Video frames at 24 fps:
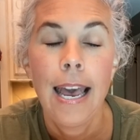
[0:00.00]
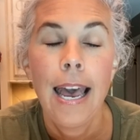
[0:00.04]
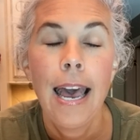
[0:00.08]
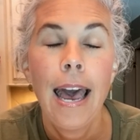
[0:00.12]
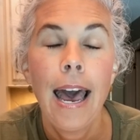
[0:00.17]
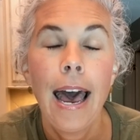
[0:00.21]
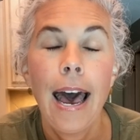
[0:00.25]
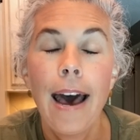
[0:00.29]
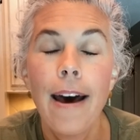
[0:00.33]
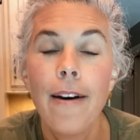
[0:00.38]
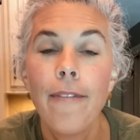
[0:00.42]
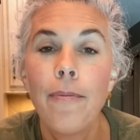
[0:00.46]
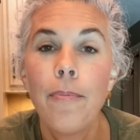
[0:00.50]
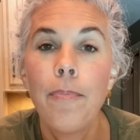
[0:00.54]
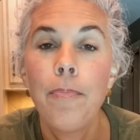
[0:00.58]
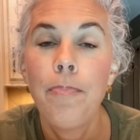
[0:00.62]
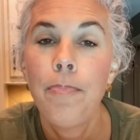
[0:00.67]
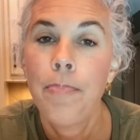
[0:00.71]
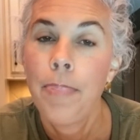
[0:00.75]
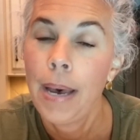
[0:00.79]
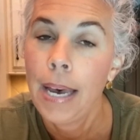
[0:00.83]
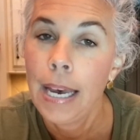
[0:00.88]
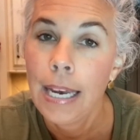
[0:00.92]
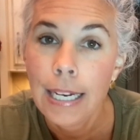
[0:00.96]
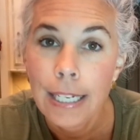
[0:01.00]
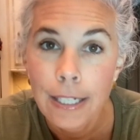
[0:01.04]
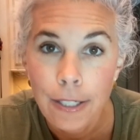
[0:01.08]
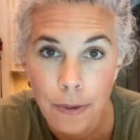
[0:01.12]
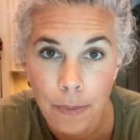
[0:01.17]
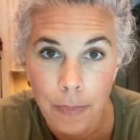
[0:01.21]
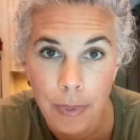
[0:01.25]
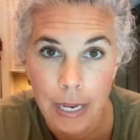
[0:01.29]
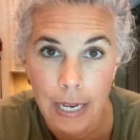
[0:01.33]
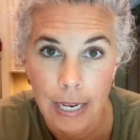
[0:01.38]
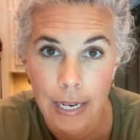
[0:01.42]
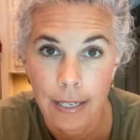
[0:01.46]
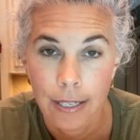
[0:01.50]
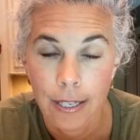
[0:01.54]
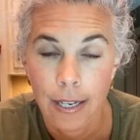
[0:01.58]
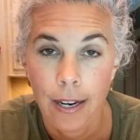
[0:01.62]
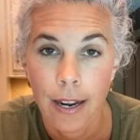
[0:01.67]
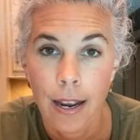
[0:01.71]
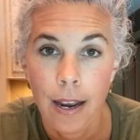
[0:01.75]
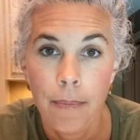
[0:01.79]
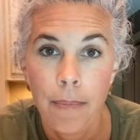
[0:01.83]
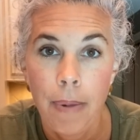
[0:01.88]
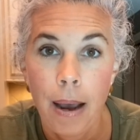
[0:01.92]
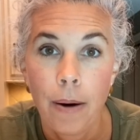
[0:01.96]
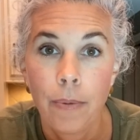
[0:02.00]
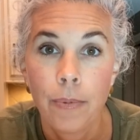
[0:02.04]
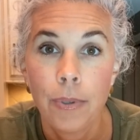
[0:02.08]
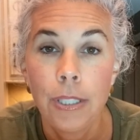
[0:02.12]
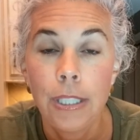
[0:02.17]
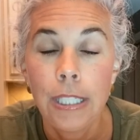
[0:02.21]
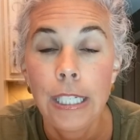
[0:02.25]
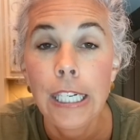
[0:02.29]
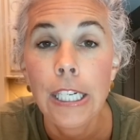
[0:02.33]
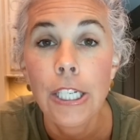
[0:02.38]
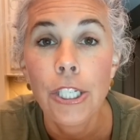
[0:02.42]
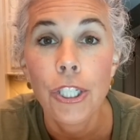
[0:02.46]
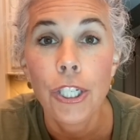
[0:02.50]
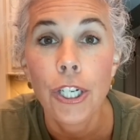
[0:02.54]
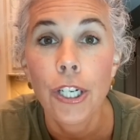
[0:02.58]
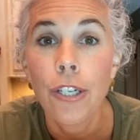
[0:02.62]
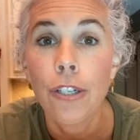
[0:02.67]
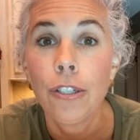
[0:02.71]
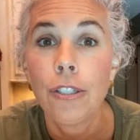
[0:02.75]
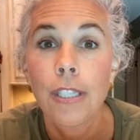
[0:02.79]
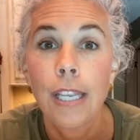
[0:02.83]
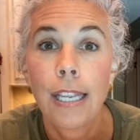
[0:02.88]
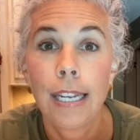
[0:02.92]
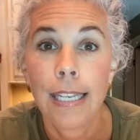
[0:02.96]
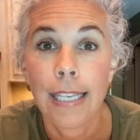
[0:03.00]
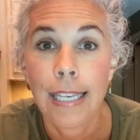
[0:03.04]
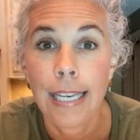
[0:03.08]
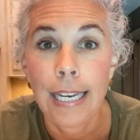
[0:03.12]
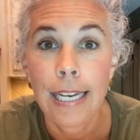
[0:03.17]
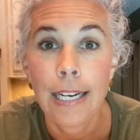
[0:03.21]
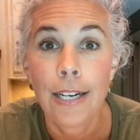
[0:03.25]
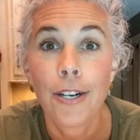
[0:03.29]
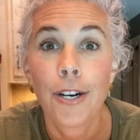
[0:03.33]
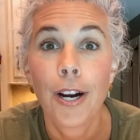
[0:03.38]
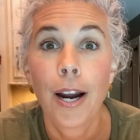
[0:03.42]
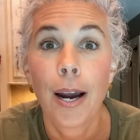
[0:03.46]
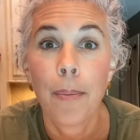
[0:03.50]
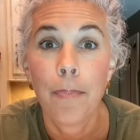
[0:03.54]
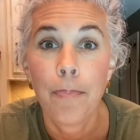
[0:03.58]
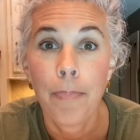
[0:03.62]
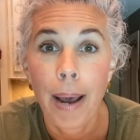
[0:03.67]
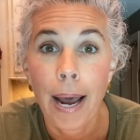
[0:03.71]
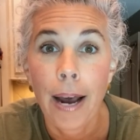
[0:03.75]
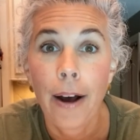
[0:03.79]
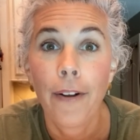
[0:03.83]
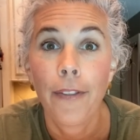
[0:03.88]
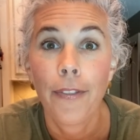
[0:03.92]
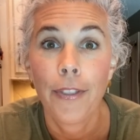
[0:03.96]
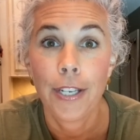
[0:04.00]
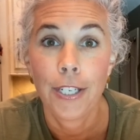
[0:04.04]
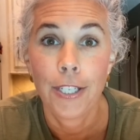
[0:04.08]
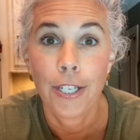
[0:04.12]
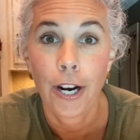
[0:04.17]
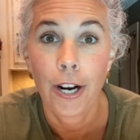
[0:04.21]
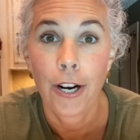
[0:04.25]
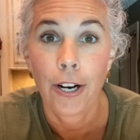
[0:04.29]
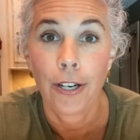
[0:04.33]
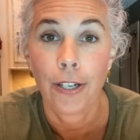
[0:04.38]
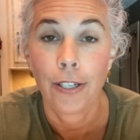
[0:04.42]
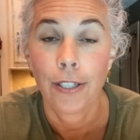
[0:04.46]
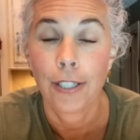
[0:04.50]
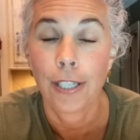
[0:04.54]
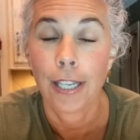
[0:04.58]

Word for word: have begged me to come out with t-shirts and gear about the dogs.